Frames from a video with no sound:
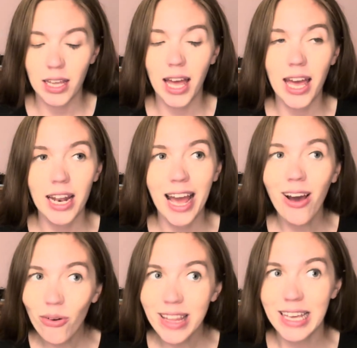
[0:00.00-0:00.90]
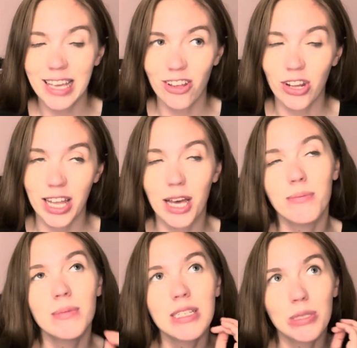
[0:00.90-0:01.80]
And how they kill
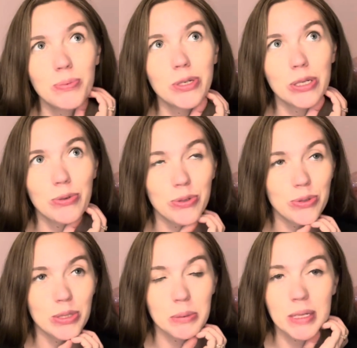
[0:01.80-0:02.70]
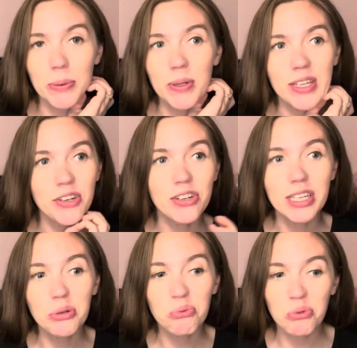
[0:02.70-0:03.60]
them is pretty gruesome. They will
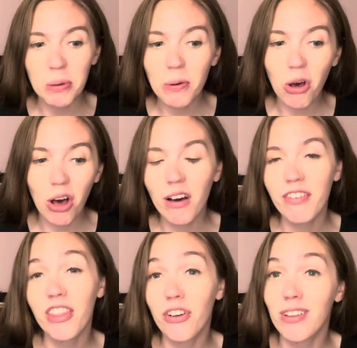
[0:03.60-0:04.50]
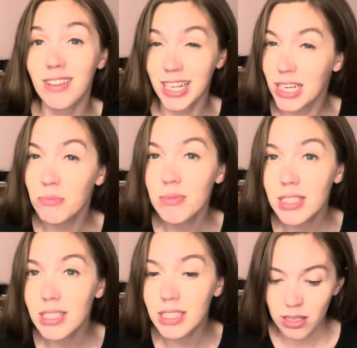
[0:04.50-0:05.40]
literally rip off their
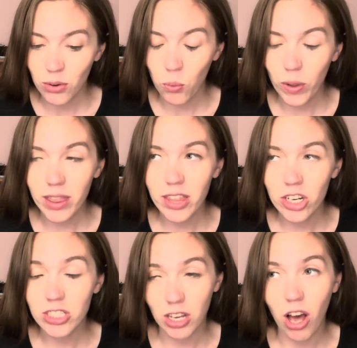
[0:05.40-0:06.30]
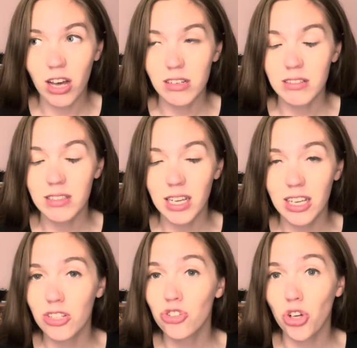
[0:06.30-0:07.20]
limbs with their tongues
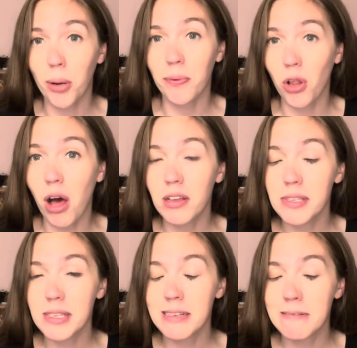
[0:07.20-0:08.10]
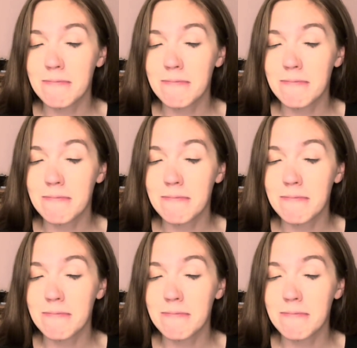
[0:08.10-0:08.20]
and sharp claws.